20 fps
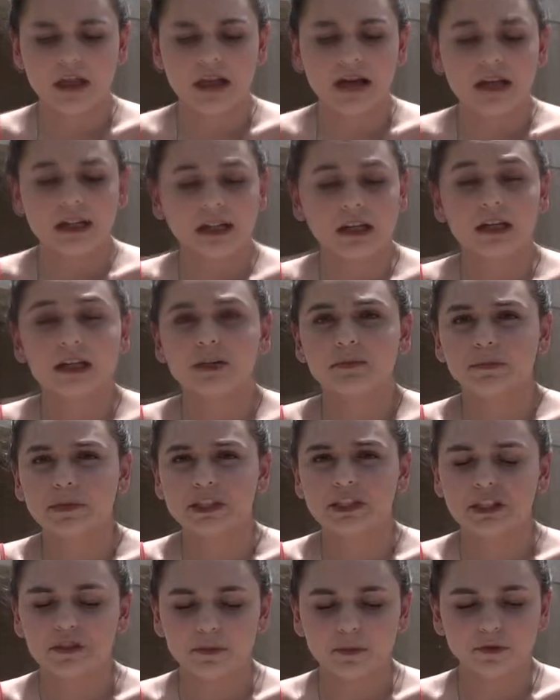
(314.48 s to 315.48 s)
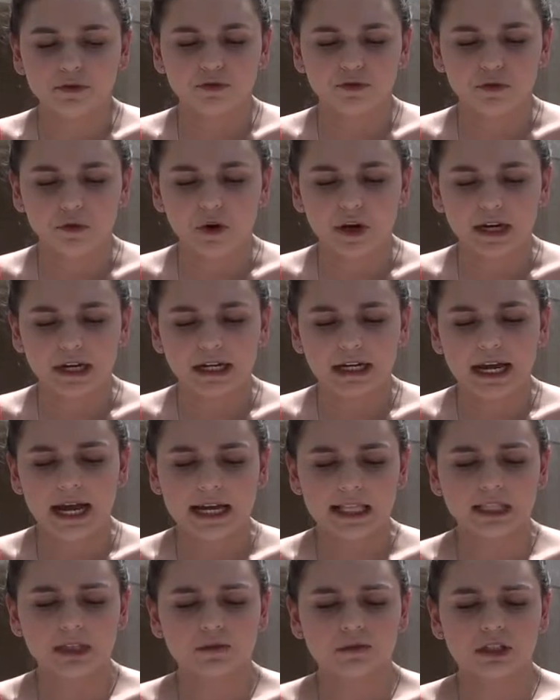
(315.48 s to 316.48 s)
As I had mentioned before,
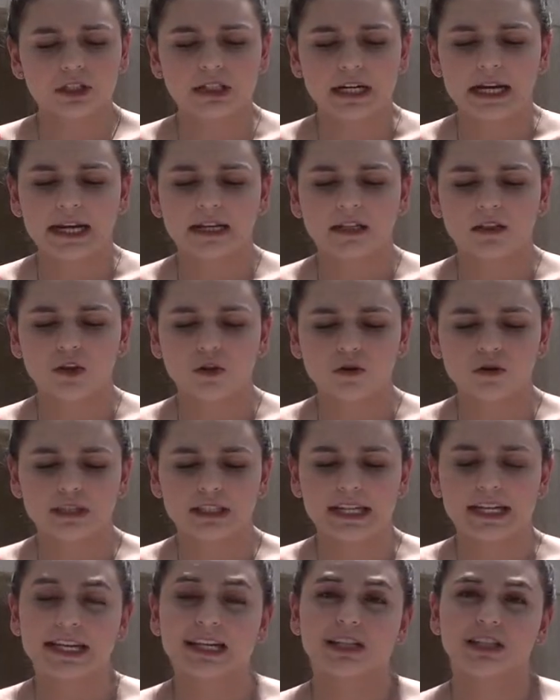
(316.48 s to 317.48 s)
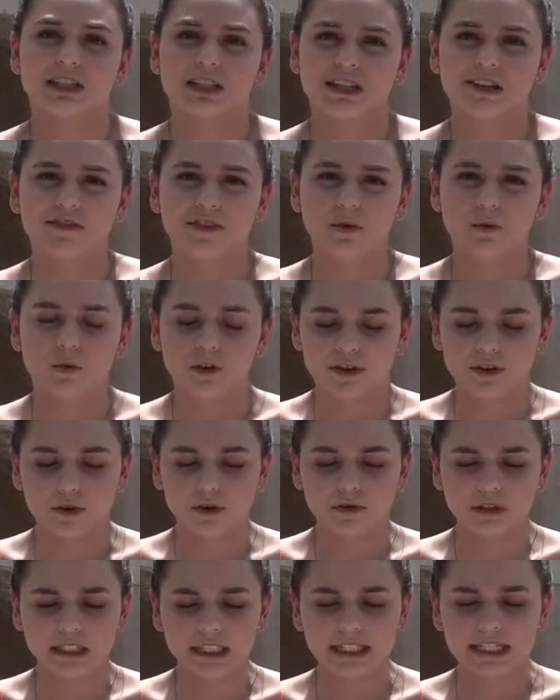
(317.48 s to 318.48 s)
Callie was diagnosed at age 7 with
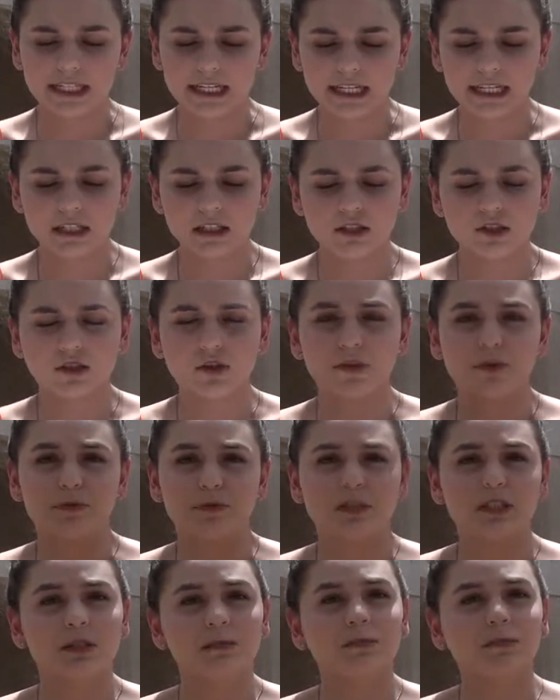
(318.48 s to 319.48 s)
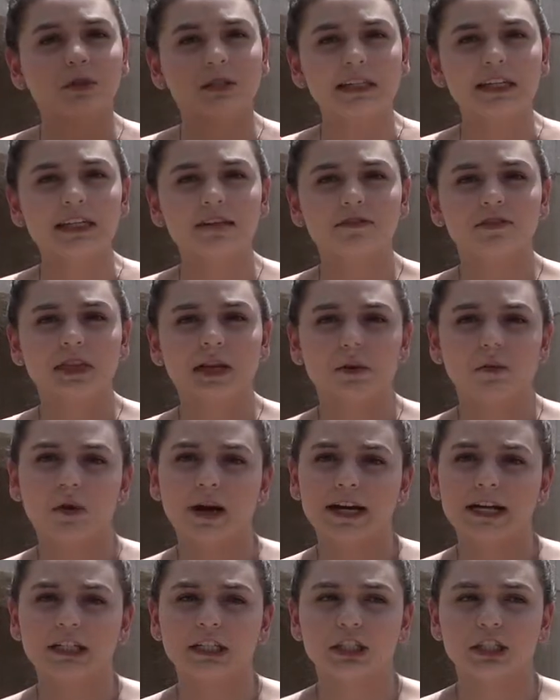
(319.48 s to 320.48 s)
OCD. So the reason believed that
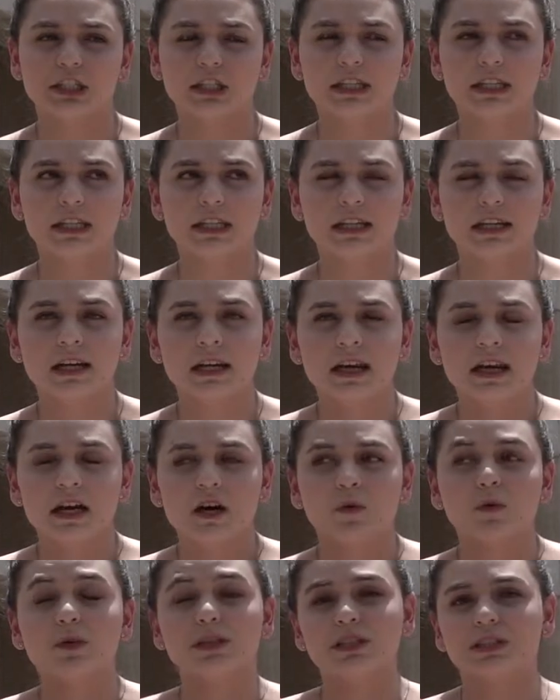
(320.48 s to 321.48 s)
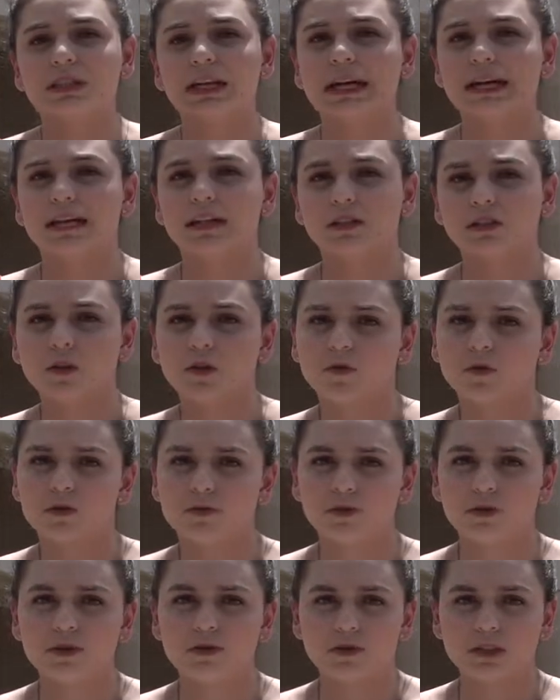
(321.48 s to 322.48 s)
why she was diagnosed
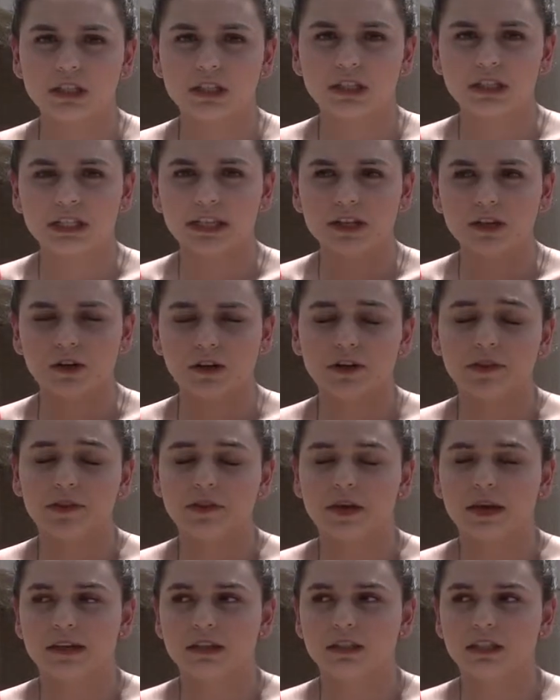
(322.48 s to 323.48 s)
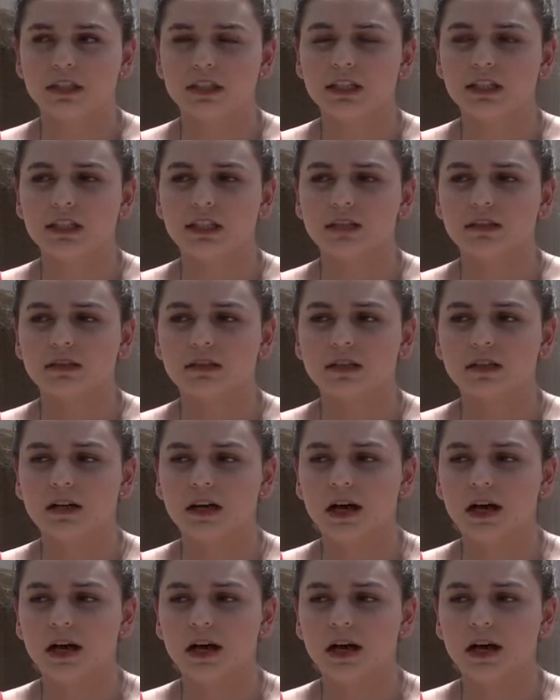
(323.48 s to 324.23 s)
with OCD, or that she